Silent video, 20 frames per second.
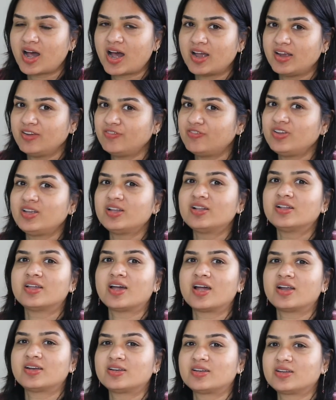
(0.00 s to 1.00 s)
I feel
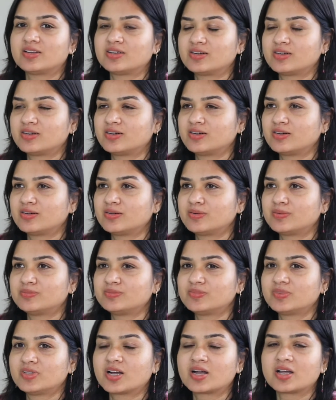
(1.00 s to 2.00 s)
that
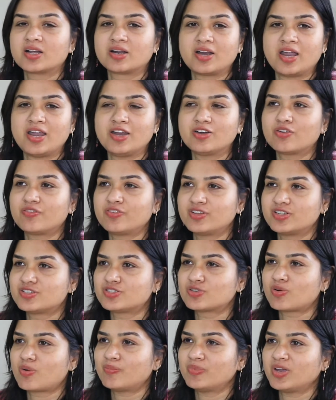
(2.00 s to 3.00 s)
the rate of
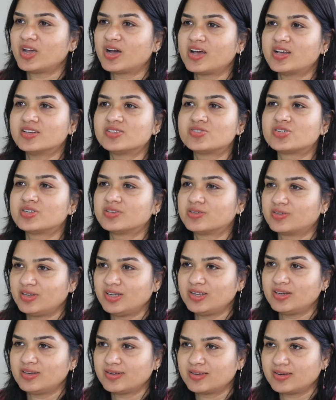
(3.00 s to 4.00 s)
insomnia has
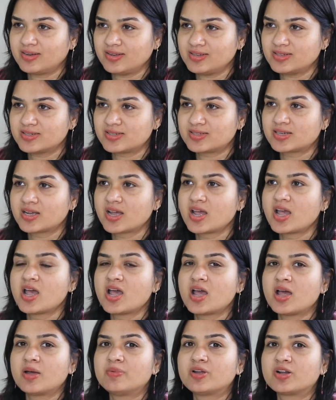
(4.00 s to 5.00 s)
really increased.
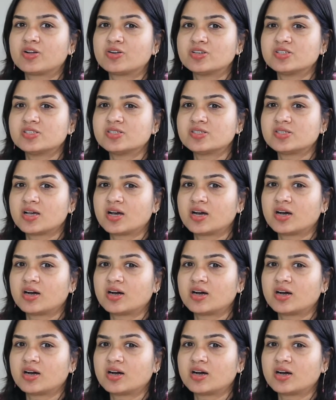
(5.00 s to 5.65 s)
Because